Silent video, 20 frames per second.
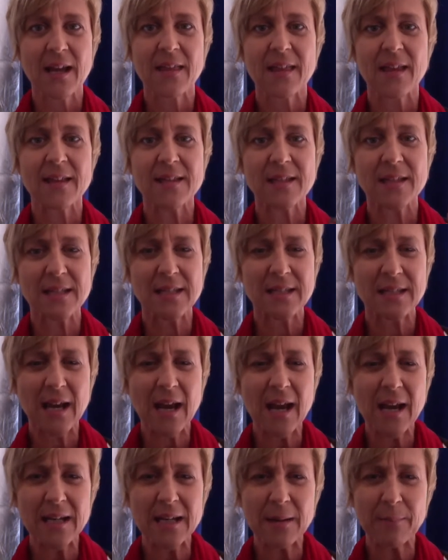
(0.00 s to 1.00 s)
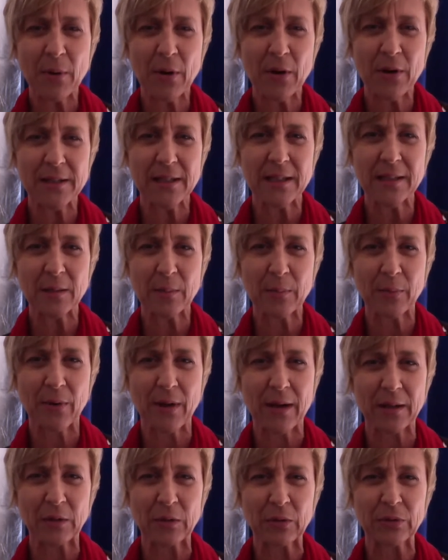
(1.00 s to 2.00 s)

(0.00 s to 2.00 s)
There's this tiny part in the brain